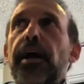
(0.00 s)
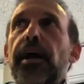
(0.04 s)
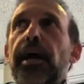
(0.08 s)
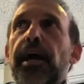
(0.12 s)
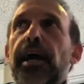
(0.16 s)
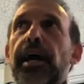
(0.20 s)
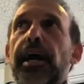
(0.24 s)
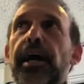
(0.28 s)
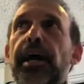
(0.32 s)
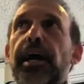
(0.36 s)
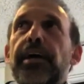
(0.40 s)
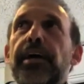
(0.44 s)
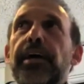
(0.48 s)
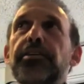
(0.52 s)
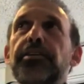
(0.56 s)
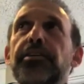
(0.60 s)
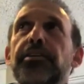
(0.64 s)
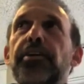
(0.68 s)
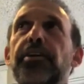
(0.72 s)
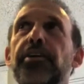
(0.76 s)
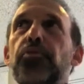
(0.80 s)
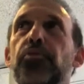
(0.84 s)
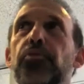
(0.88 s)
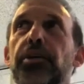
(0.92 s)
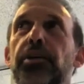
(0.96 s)
and
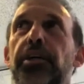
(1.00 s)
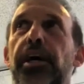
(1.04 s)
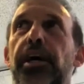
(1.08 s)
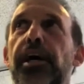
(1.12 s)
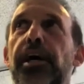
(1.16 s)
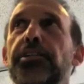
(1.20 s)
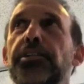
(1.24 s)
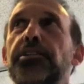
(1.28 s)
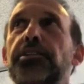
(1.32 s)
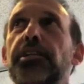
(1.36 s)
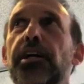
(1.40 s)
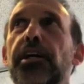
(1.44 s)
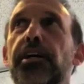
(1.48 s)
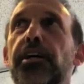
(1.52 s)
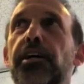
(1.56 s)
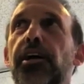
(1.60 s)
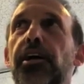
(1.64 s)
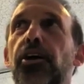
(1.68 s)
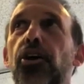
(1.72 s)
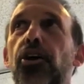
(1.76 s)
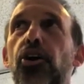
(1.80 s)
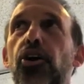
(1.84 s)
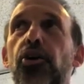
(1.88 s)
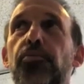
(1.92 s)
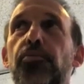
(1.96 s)
they realize that a
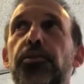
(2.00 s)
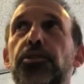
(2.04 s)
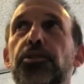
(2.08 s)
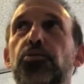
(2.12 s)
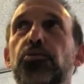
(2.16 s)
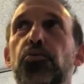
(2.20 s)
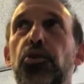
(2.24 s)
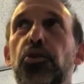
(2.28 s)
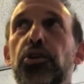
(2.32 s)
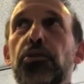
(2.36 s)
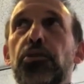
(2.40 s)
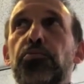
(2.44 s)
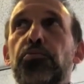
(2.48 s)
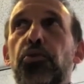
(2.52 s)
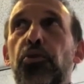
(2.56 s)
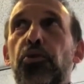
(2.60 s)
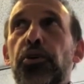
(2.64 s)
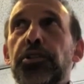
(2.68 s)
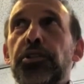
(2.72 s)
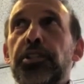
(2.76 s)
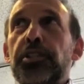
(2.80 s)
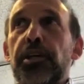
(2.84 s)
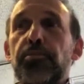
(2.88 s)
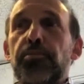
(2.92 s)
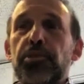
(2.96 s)
home is really
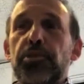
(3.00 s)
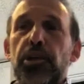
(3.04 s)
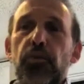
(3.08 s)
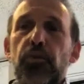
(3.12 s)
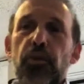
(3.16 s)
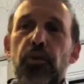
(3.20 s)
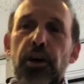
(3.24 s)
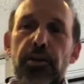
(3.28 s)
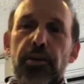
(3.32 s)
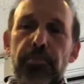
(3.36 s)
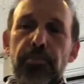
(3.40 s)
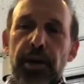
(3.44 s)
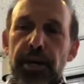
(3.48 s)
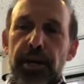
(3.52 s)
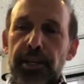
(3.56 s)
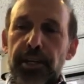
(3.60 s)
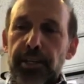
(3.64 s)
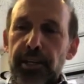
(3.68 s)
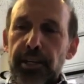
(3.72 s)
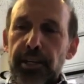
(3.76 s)
important to them. So they want to make